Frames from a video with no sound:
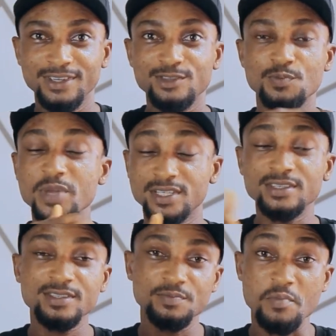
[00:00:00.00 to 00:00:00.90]
It's
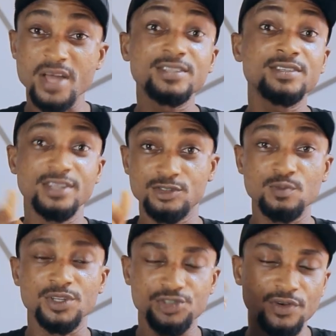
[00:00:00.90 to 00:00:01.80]
Missus Mercy
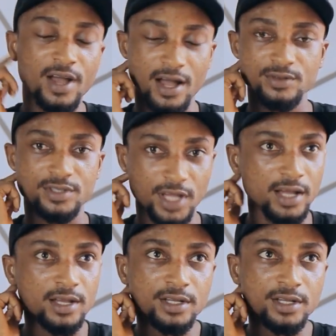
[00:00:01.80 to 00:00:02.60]
Sumanjuri house. Yeah.